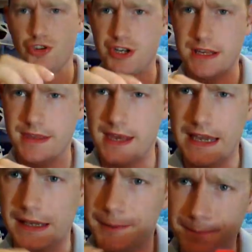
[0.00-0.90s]
notchy
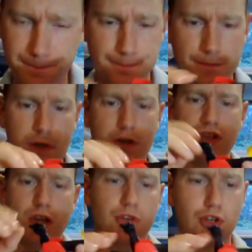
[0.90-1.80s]
thing.
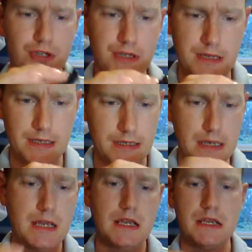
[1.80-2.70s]
Good terminology, that.
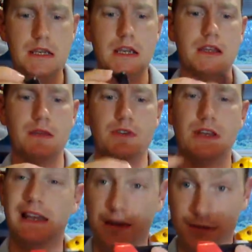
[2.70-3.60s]
And then
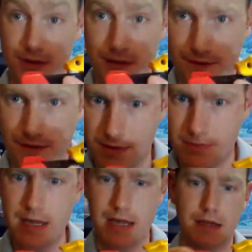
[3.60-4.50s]
it allows us to flip
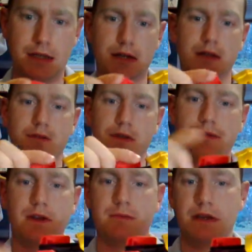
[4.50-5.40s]
them back. Then
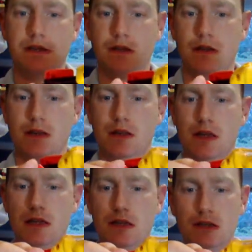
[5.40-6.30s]
we flip these like
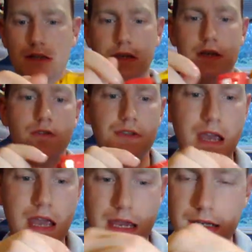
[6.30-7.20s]
that. He
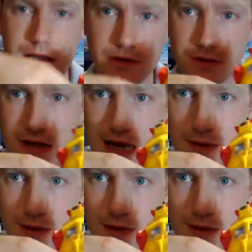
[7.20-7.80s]
also has a little